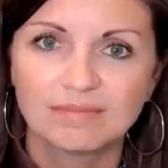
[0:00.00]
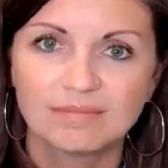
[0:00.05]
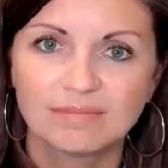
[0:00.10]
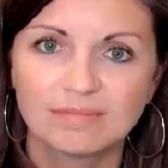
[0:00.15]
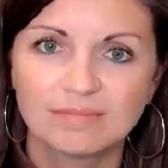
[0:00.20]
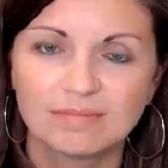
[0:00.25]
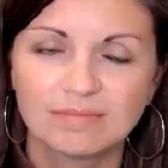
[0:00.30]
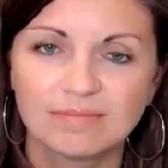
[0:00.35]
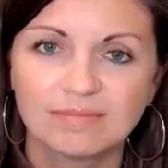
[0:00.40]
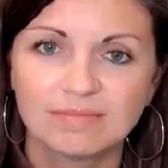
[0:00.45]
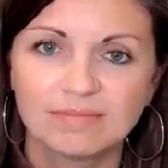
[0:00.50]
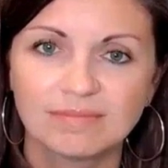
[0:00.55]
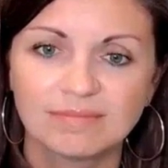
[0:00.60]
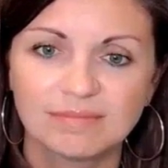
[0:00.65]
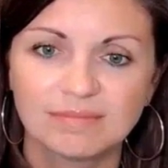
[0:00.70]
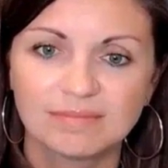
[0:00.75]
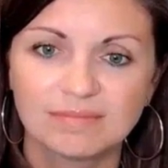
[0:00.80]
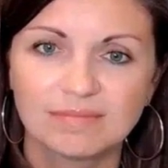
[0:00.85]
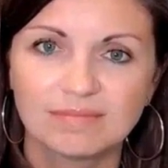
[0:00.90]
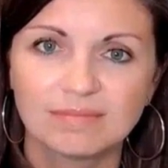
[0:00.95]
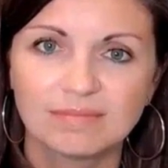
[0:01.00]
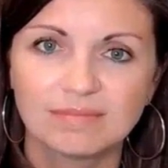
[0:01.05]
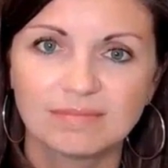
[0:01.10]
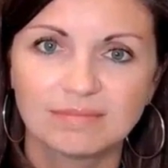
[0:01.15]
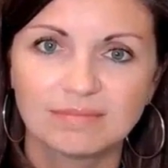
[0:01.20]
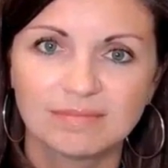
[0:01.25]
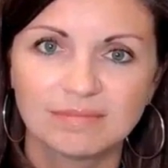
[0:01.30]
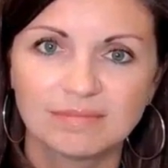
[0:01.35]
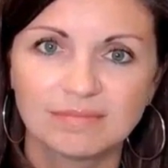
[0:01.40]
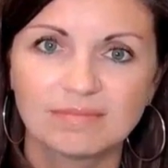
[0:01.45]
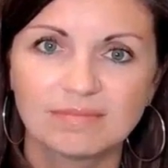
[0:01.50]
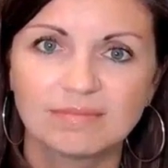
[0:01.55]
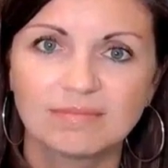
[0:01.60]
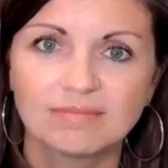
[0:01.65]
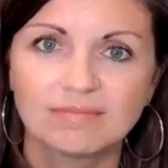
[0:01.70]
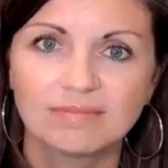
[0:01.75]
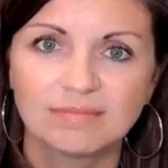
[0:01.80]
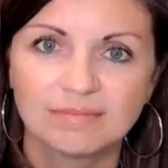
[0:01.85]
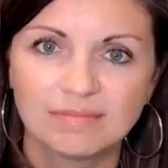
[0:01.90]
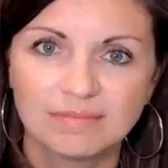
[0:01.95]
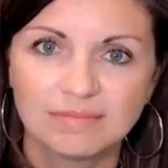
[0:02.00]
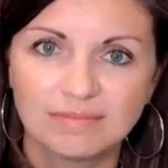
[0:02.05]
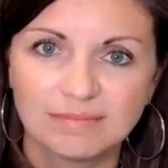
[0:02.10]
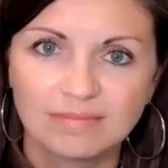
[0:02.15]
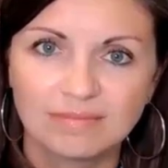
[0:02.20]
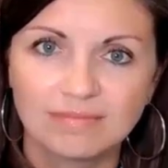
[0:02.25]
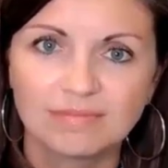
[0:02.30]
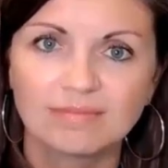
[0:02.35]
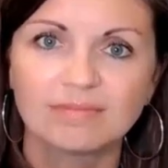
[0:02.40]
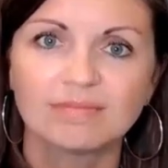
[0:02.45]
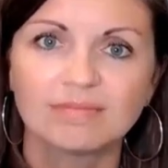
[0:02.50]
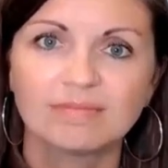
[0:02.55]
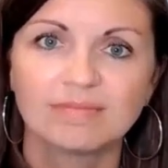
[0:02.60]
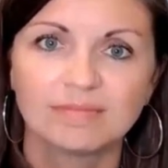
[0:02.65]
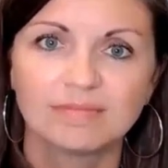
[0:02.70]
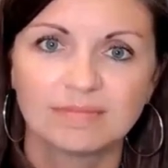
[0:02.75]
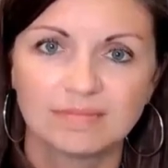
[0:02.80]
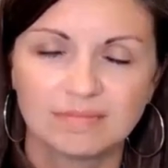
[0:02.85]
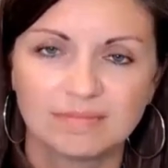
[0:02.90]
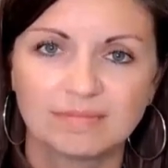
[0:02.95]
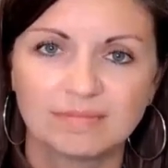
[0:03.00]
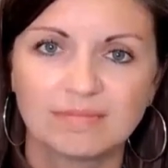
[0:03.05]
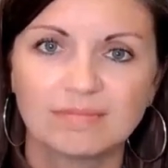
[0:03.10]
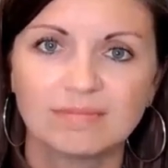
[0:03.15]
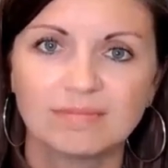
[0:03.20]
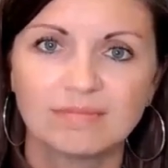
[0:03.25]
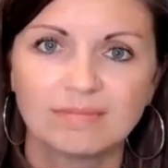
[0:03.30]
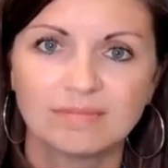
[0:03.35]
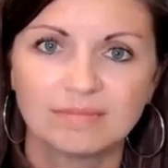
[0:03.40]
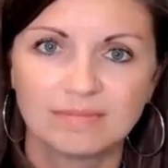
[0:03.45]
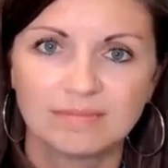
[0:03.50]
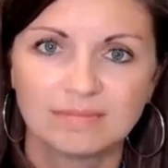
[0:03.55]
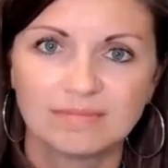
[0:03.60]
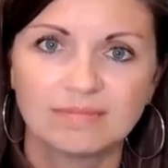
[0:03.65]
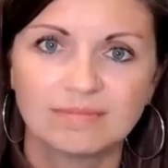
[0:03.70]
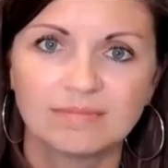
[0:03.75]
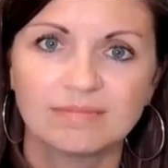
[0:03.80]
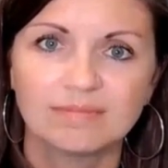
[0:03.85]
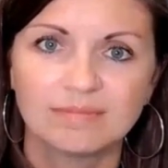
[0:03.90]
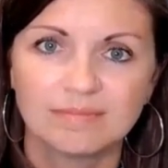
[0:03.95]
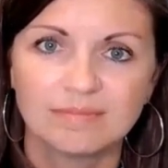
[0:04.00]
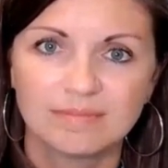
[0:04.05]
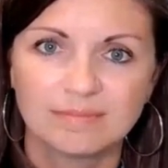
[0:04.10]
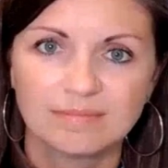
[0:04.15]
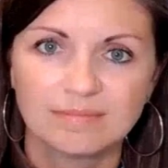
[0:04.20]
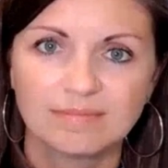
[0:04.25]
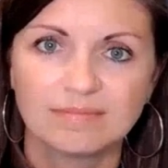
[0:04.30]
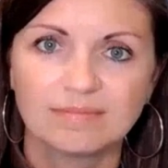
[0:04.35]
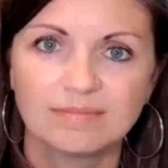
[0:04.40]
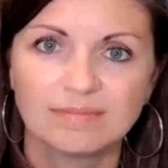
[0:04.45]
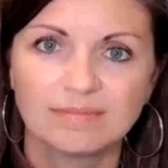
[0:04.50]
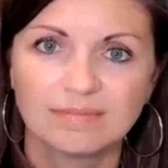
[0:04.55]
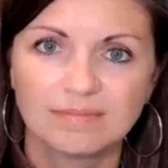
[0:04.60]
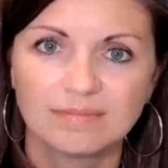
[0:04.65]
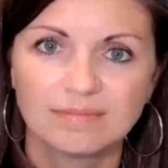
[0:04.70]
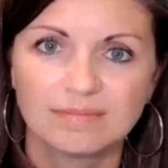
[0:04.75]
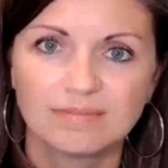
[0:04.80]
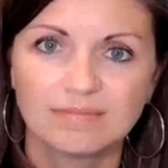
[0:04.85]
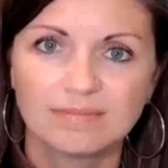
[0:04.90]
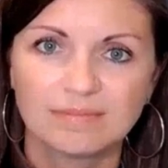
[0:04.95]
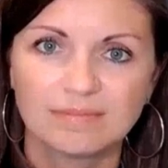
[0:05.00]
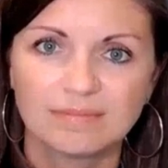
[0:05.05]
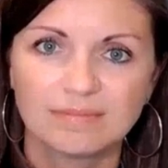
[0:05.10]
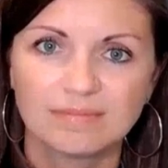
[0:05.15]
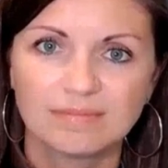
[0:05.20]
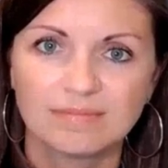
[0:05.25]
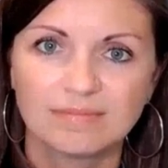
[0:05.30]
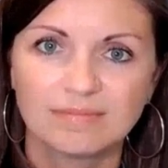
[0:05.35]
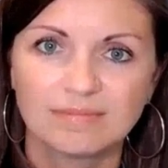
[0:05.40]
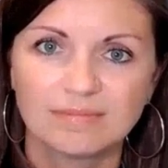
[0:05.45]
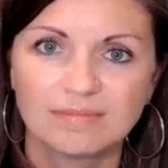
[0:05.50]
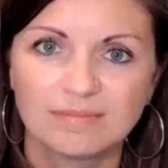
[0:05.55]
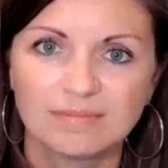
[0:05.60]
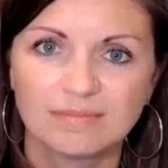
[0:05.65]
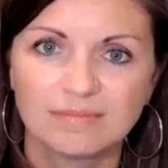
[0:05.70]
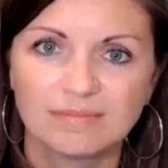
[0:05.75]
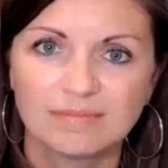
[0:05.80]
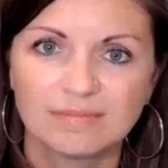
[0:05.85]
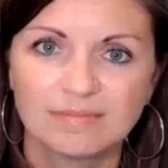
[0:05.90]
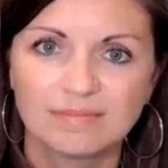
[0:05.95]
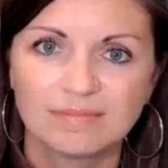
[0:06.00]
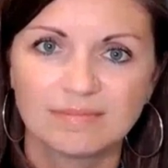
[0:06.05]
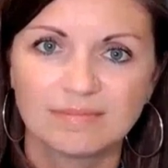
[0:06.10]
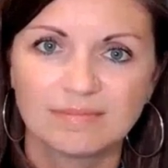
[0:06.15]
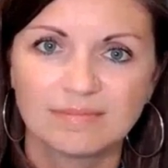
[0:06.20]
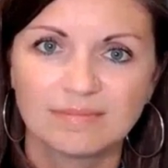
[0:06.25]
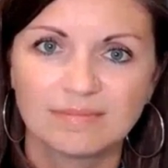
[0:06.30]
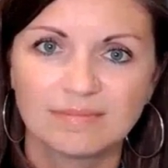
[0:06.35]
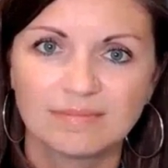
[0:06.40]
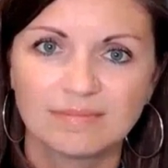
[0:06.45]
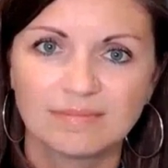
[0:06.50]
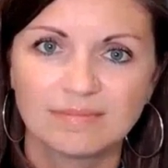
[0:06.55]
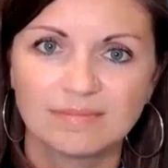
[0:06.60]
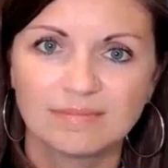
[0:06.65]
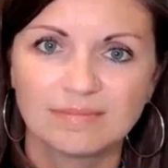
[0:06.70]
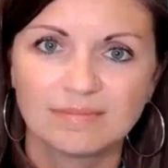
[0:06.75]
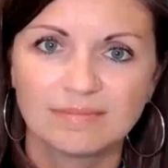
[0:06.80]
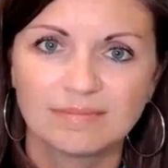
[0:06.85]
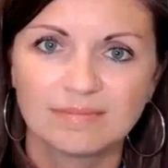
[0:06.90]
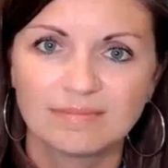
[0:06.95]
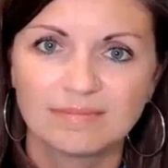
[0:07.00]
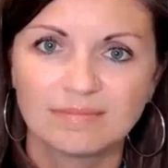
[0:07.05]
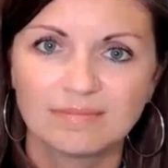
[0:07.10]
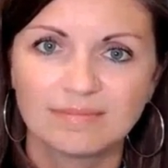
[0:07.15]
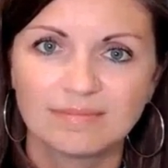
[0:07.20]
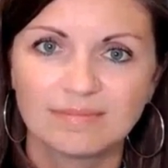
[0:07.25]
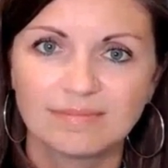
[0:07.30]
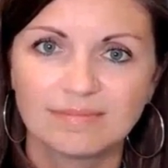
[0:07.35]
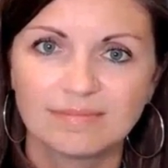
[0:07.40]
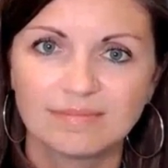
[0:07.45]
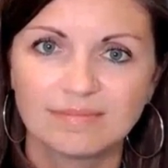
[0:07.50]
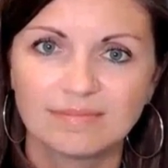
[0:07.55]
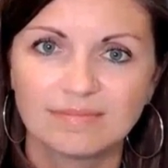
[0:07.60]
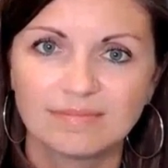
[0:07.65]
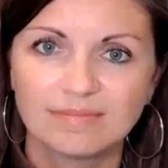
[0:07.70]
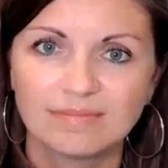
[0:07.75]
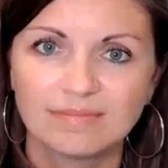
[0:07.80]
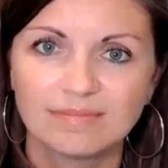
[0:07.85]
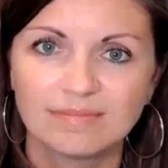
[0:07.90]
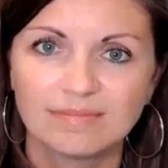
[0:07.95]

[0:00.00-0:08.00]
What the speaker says: (not speaking)